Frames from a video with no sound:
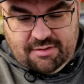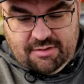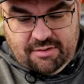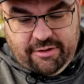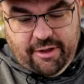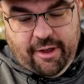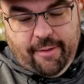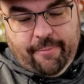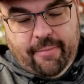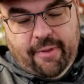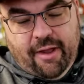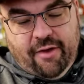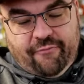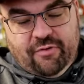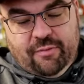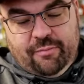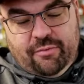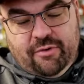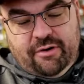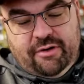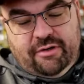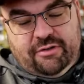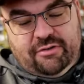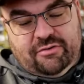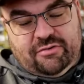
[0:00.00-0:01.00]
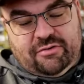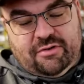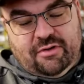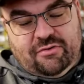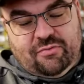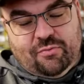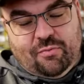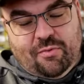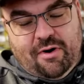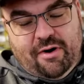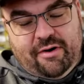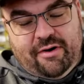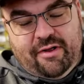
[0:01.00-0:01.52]
Yep, everybody just gets
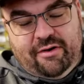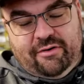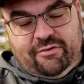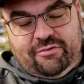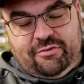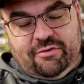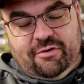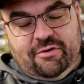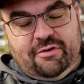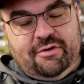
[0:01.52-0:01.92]
one entry.